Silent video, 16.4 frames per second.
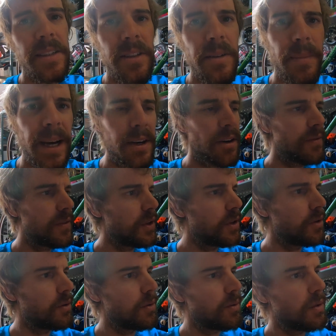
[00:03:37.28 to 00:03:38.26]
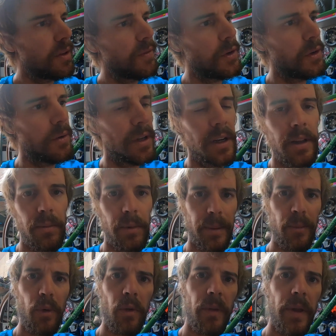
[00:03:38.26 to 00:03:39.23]
doesn't matter if you do it a little bit
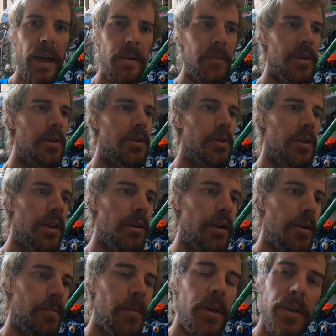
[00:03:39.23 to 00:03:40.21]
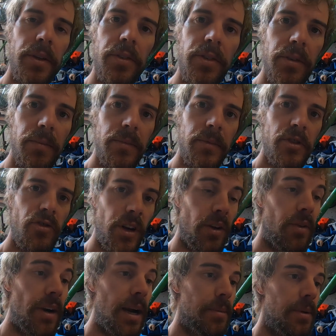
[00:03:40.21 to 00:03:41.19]
more than that, because you're going to use some
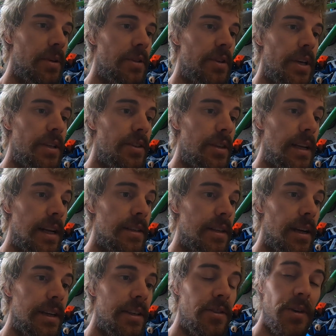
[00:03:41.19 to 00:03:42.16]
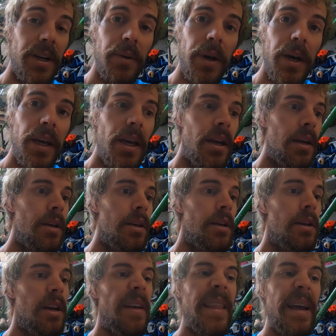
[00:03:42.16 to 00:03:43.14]
shrink wrap to insulate it later anyway,
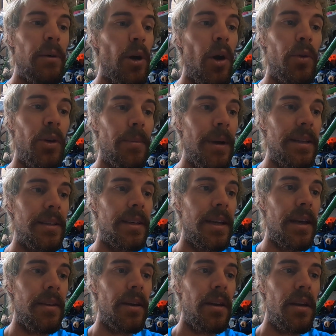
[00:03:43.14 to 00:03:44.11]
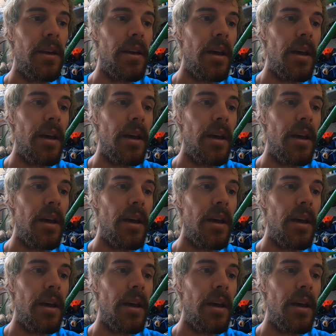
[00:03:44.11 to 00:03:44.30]
and that will hold it back together.